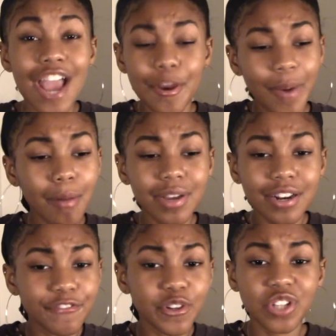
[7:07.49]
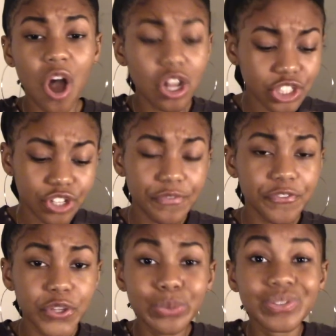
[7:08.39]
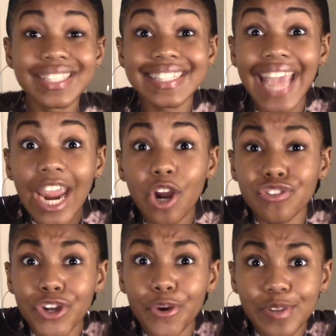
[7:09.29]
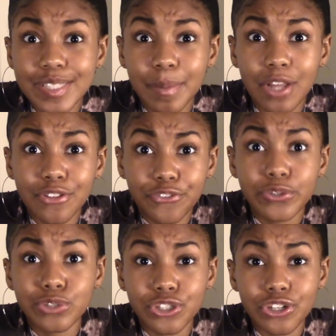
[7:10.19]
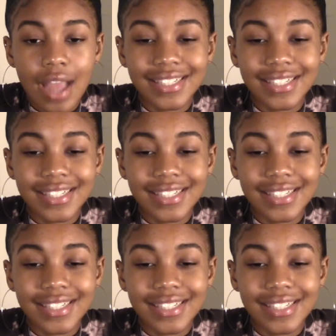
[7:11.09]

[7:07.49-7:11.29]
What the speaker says: You're probably gonna feel lost, confused, scared, nervous about the future.